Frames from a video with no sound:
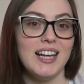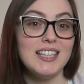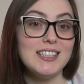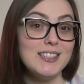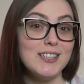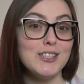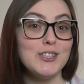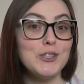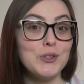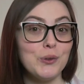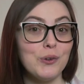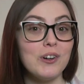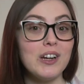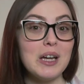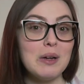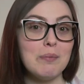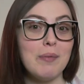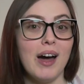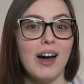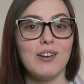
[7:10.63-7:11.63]
It's a
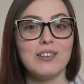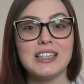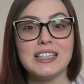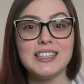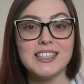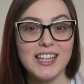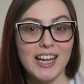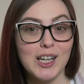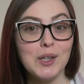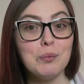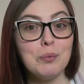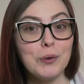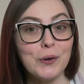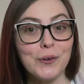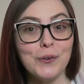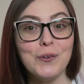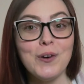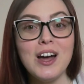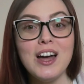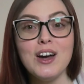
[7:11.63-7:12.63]
story about a tech
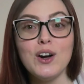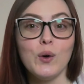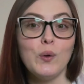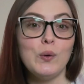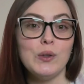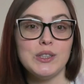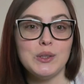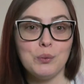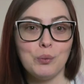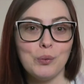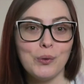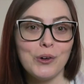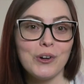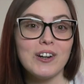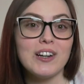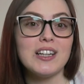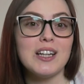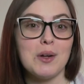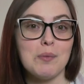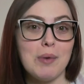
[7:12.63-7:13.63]
bro who is
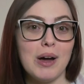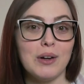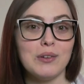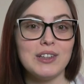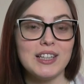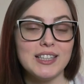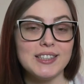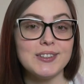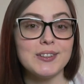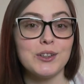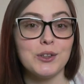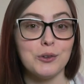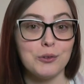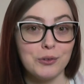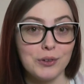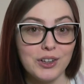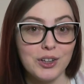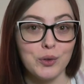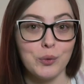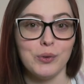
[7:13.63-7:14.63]
worried about his
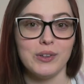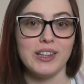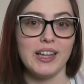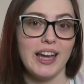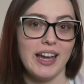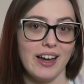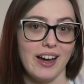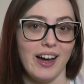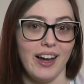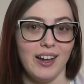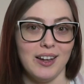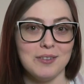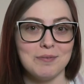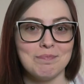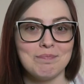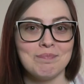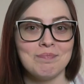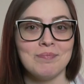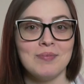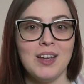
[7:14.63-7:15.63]
career with AI.
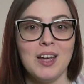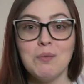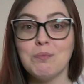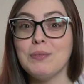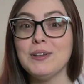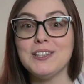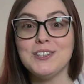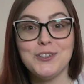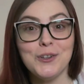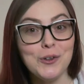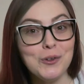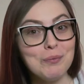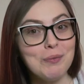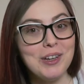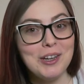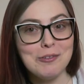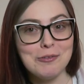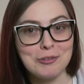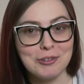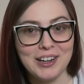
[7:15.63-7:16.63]
But don't
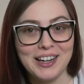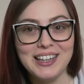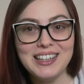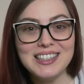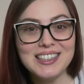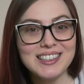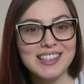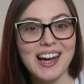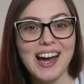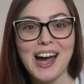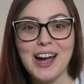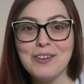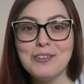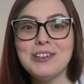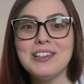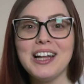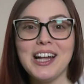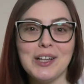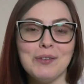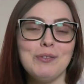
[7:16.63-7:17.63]
be afraid, I
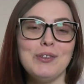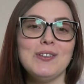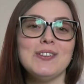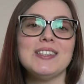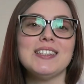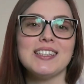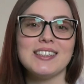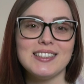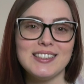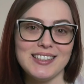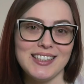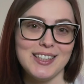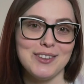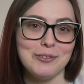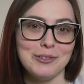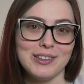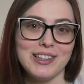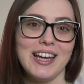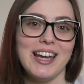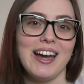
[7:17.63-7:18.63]
will help you succeed
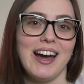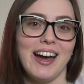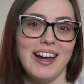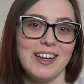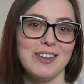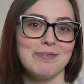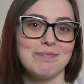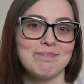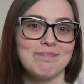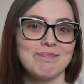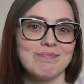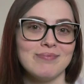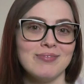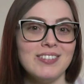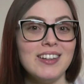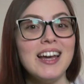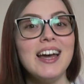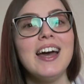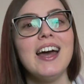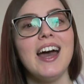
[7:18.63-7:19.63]
with AI.
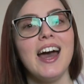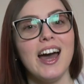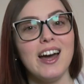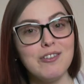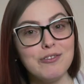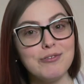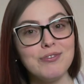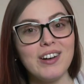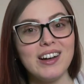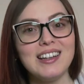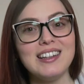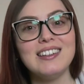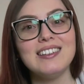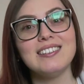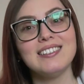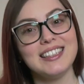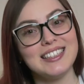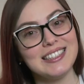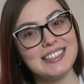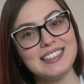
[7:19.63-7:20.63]
Have fun
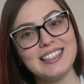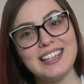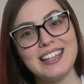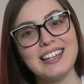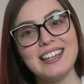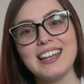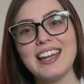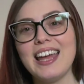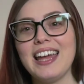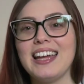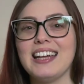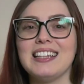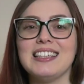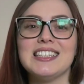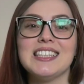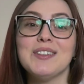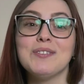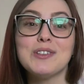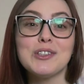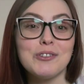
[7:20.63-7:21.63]
listening
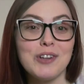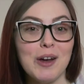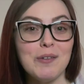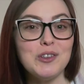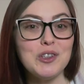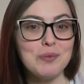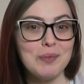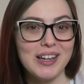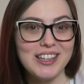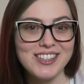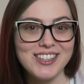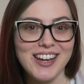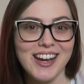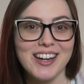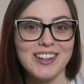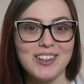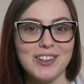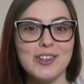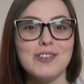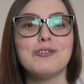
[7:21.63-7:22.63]
and subscribe to my
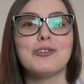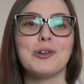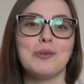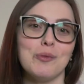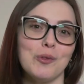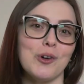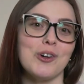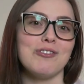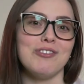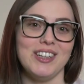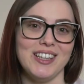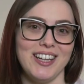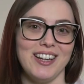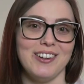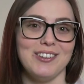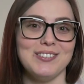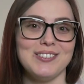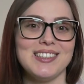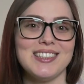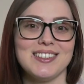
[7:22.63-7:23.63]
channel for more
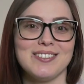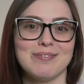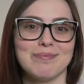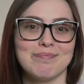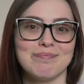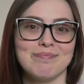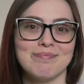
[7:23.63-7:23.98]
videos.